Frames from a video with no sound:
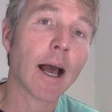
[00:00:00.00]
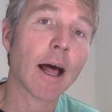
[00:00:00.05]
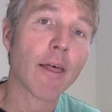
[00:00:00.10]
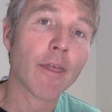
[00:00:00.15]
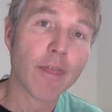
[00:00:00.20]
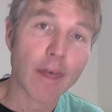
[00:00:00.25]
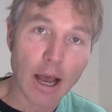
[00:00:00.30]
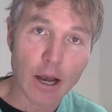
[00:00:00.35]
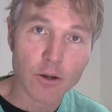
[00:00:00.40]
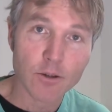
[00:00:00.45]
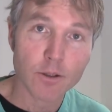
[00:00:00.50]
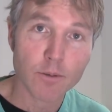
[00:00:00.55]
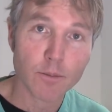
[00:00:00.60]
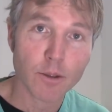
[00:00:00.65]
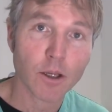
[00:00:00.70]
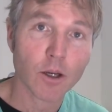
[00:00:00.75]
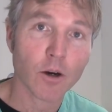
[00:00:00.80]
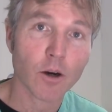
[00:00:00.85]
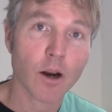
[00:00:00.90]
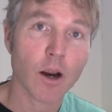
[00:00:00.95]
1,000
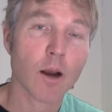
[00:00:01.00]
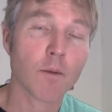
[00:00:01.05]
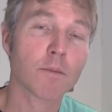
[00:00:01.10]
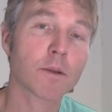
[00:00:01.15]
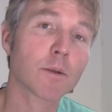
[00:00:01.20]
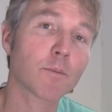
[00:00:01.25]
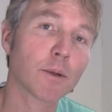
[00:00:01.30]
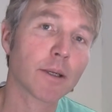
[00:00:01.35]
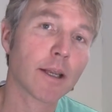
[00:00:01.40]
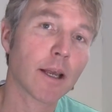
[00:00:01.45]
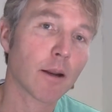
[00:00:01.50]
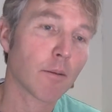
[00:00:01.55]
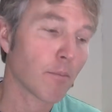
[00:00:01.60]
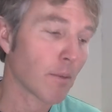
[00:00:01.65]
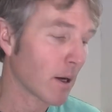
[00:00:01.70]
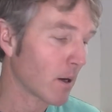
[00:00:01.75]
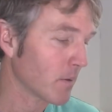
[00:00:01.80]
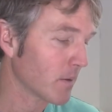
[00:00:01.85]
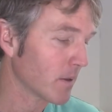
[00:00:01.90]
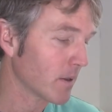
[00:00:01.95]
milligrams per 10
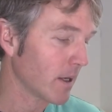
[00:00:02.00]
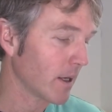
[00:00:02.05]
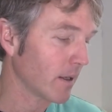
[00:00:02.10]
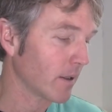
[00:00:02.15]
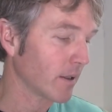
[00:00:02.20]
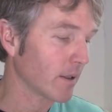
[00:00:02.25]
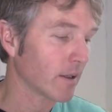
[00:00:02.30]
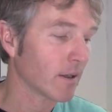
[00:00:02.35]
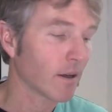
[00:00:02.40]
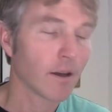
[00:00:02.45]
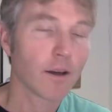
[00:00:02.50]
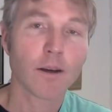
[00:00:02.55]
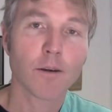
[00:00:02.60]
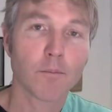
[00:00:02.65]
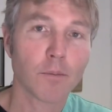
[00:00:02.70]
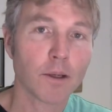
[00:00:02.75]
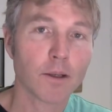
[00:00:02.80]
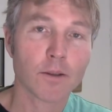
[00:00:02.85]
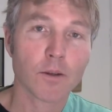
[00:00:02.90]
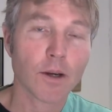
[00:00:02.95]
pounds daily.
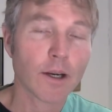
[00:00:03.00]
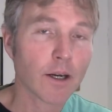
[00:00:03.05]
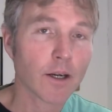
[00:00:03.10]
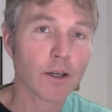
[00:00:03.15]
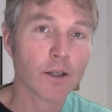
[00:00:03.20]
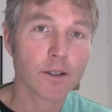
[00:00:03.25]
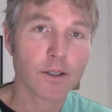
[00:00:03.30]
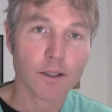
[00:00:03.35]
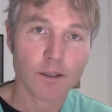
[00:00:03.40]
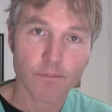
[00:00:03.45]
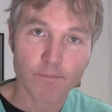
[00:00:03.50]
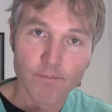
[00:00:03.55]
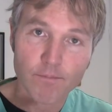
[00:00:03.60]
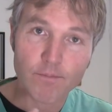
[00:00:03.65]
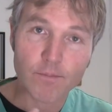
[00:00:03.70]
I mean, so here's just